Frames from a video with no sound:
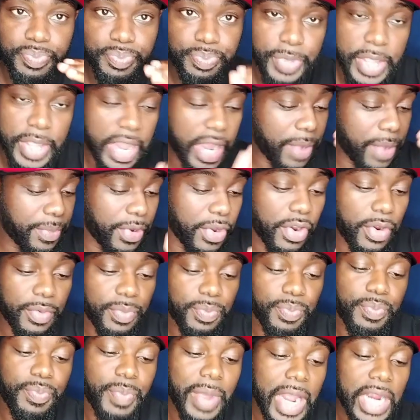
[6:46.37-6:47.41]
damn
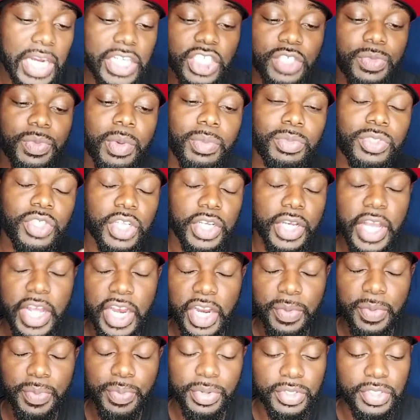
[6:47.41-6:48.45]
near maximum
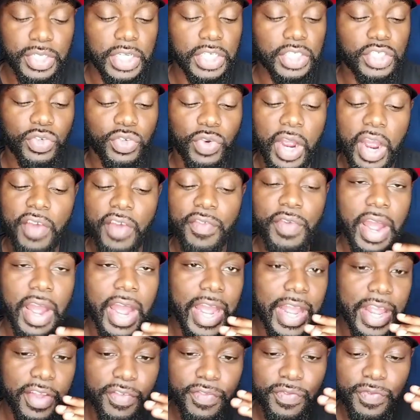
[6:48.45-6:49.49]
genetic potential.
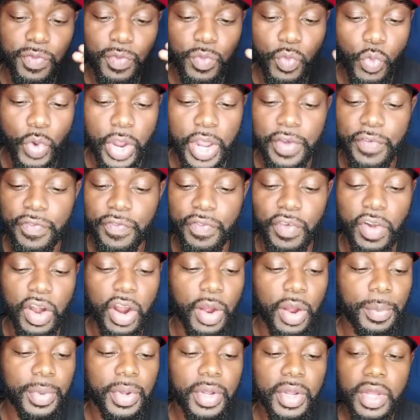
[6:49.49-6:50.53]
I have went
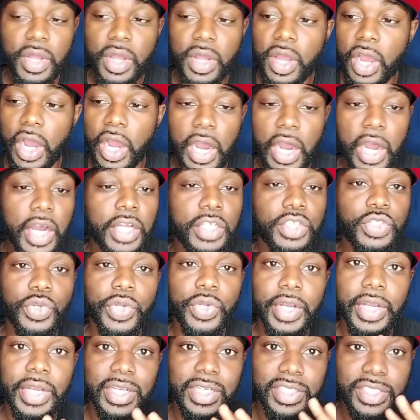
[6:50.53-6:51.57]
from
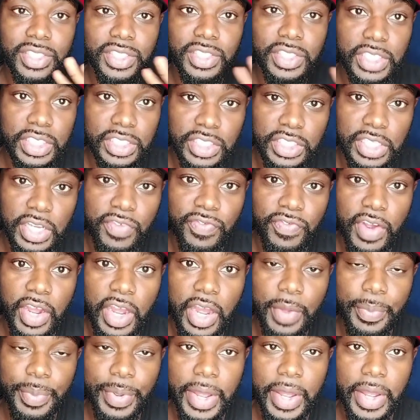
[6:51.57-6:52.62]

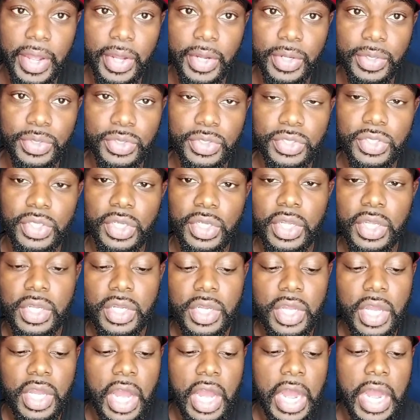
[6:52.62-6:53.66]
165 pounds.
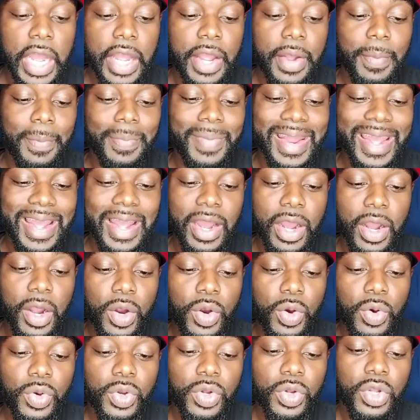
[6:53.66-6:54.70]
I am
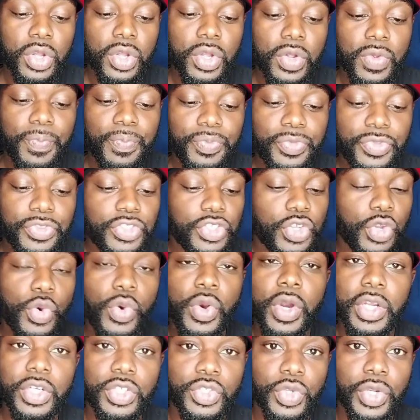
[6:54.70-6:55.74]
now
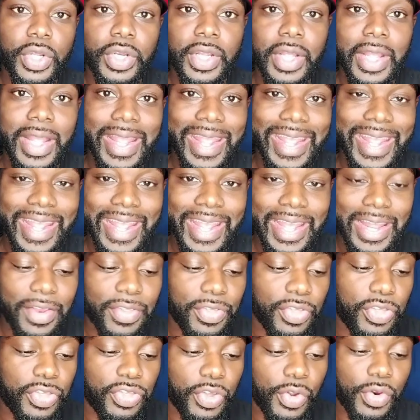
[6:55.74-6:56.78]

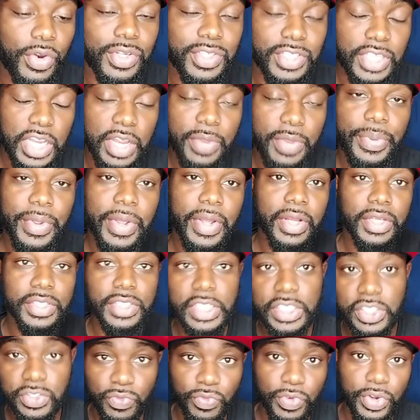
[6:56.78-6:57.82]
213 pounds
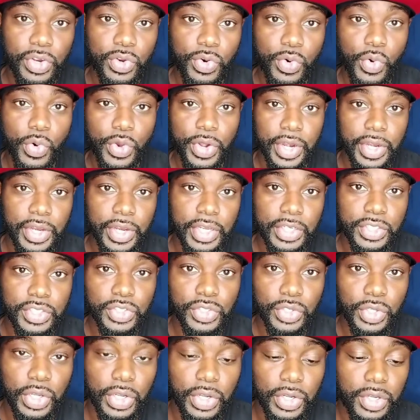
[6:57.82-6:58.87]
as of recording this
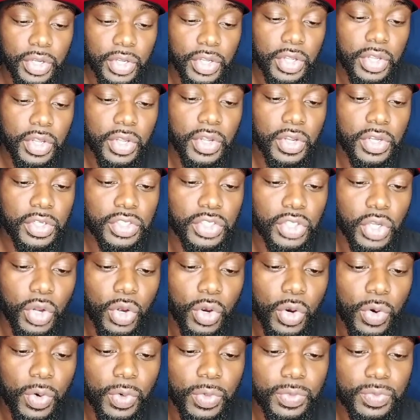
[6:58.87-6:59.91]
to you.
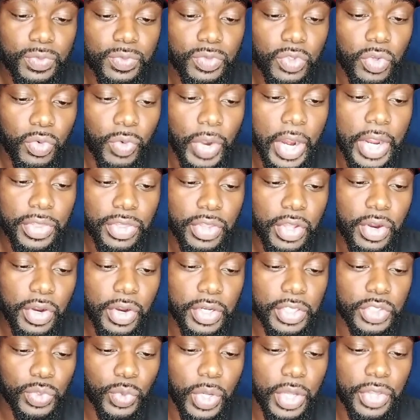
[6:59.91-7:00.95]
So right
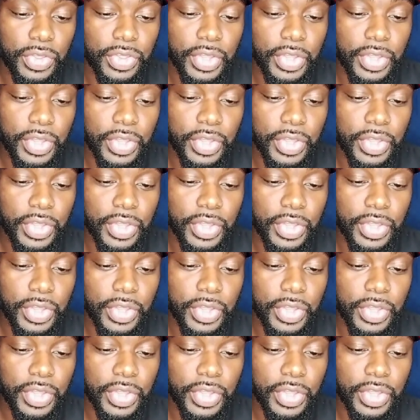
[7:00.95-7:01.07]
there is one